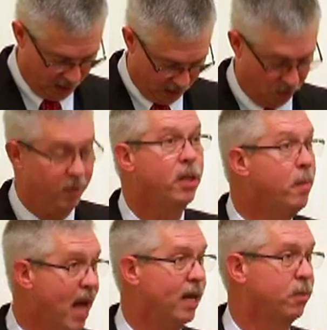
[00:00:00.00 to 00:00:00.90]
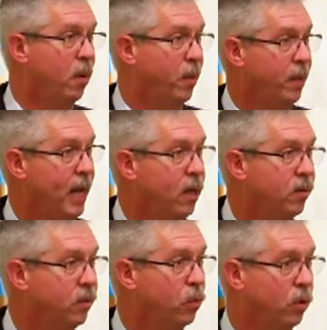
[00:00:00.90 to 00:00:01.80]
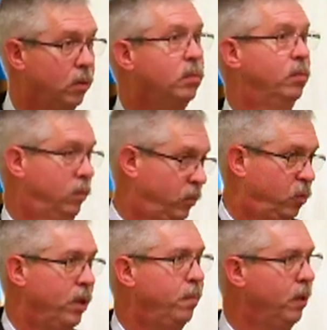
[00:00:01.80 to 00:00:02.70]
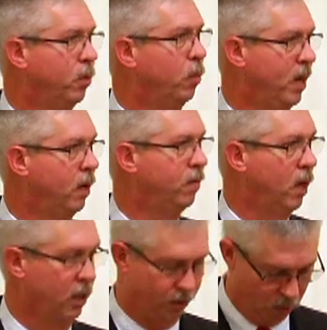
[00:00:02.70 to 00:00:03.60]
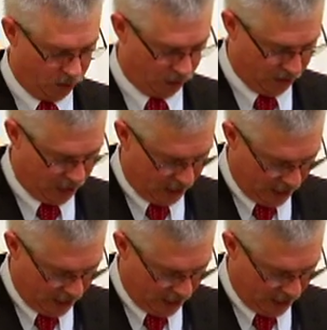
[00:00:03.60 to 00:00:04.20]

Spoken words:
That would be the maximum amount for three people married filing jointly.